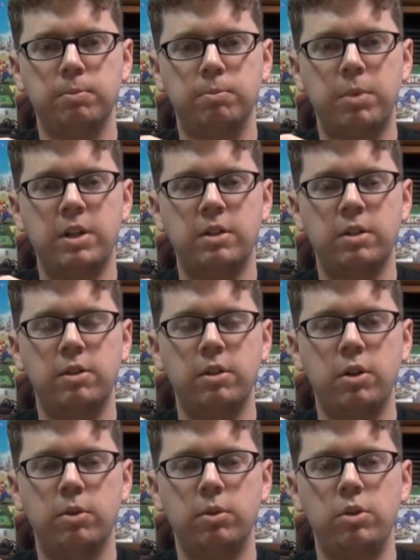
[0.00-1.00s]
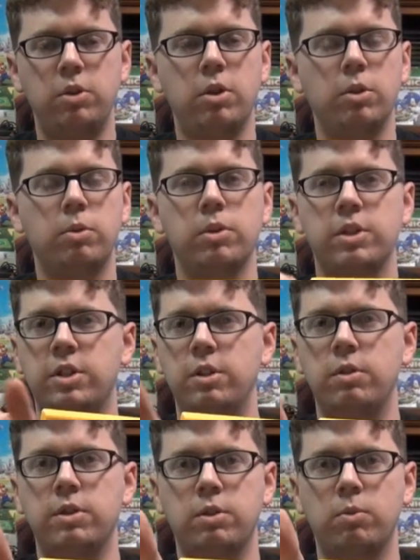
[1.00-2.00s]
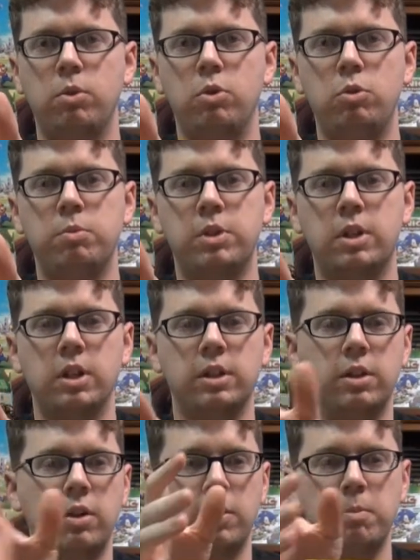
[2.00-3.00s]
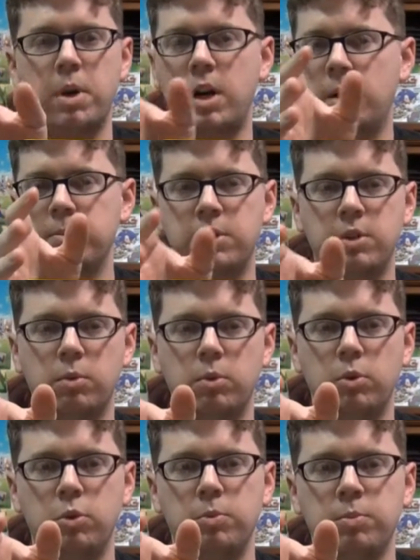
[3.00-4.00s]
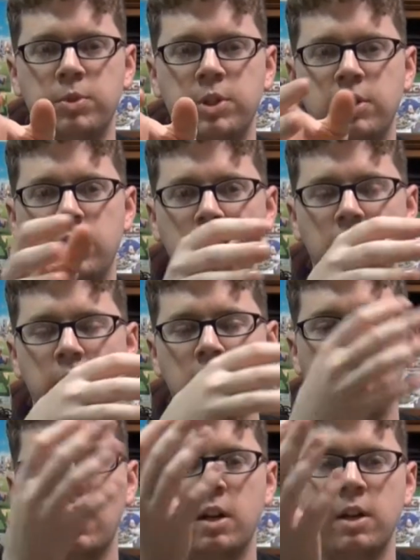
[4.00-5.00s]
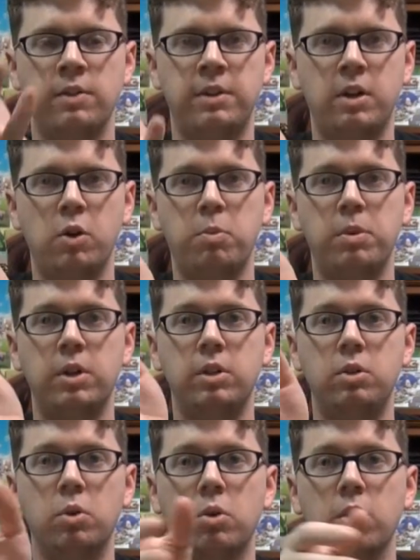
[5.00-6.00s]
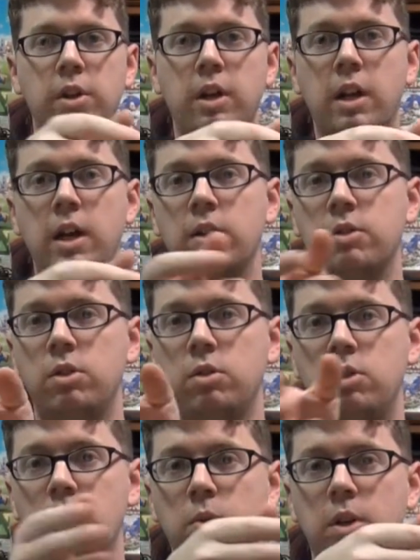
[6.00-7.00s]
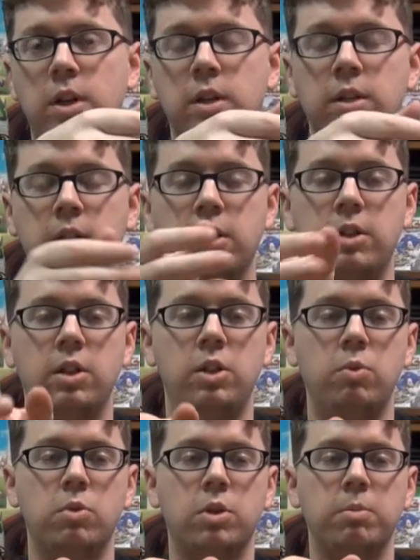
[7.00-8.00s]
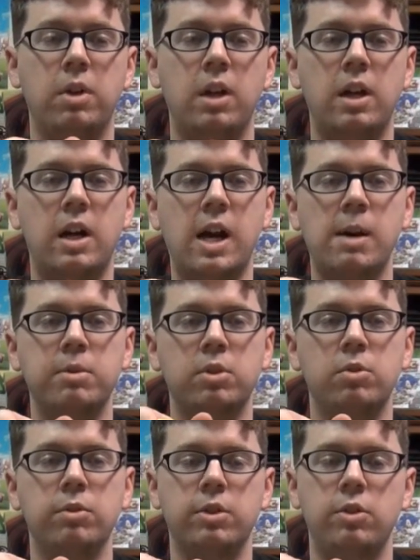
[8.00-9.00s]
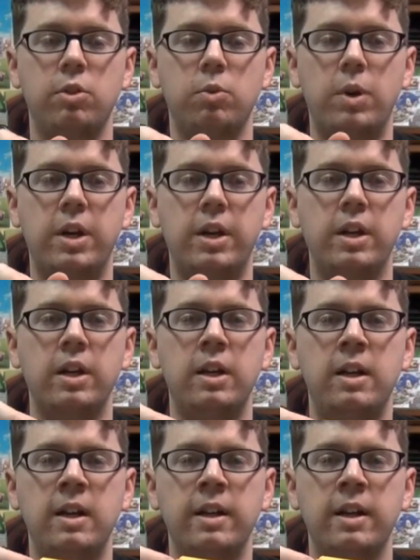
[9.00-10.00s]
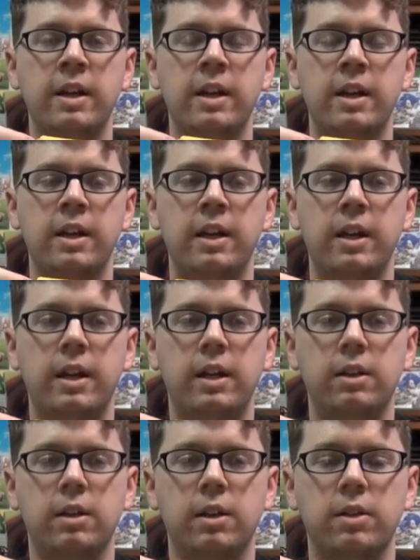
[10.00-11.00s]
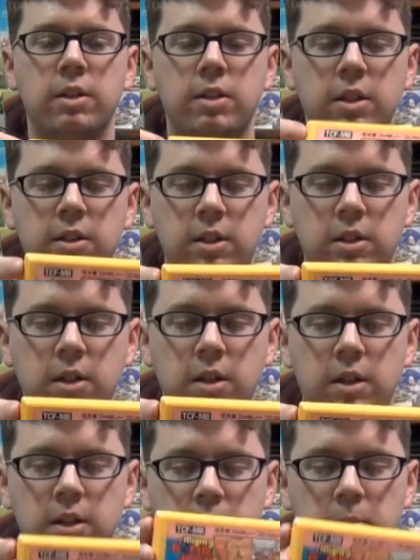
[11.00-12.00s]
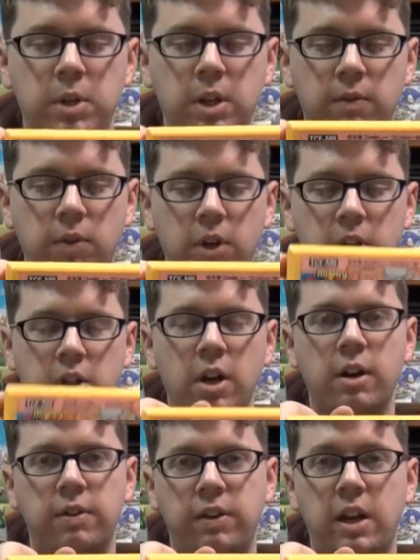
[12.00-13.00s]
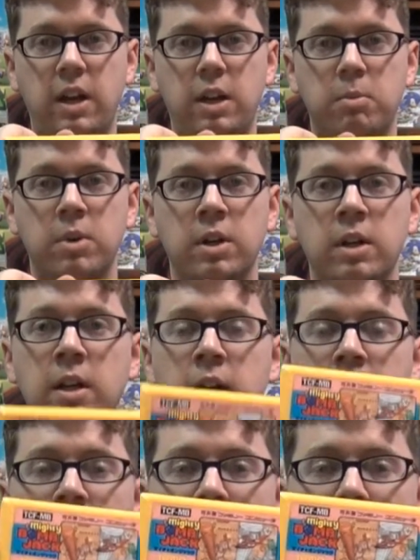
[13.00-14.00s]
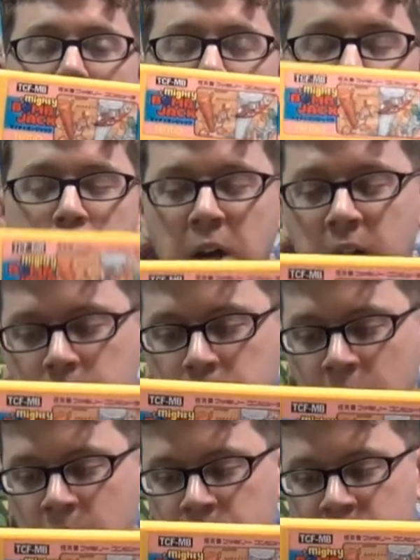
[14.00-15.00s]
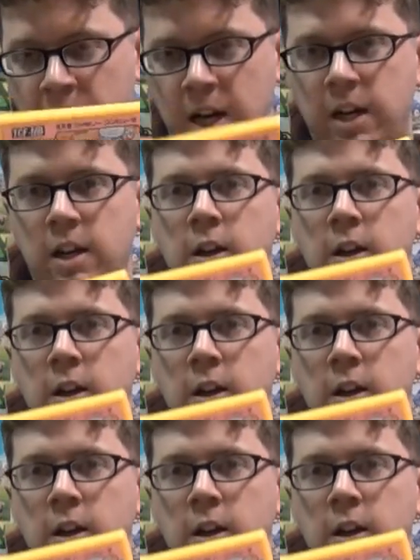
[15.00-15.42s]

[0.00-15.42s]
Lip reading: Basically you go through a series of rooms, collecting all the bombs in the rooms, and then that'll open a door that allows you to continue on. But a lot of obstacles in your way. And this doesn't end up being a very tough game. It's Mighty Bomb Jack.